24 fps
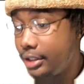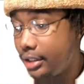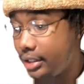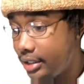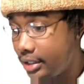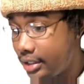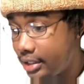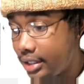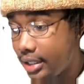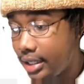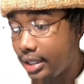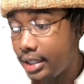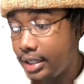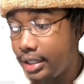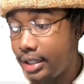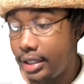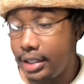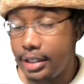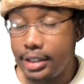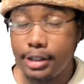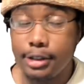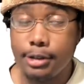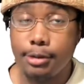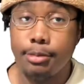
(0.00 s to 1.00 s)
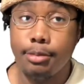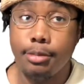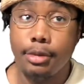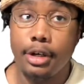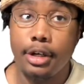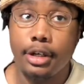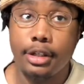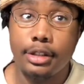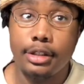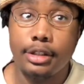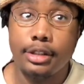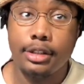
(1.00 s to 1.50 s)
said this
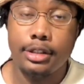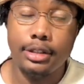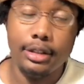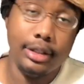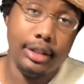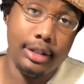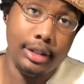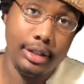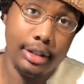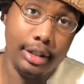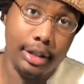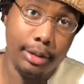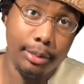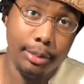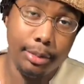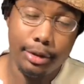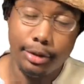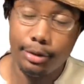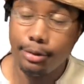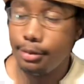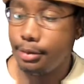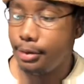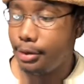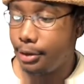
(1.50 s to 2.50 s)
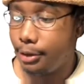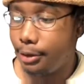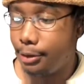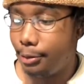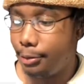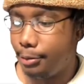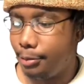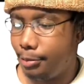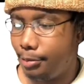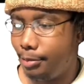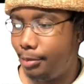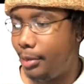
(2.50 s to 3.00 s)
brush is a W, so
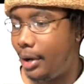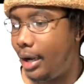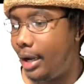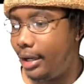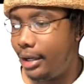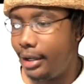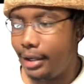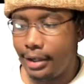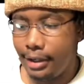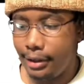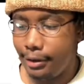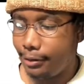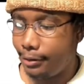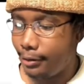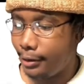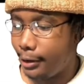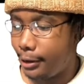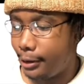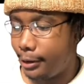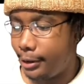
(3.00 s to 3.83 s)
by default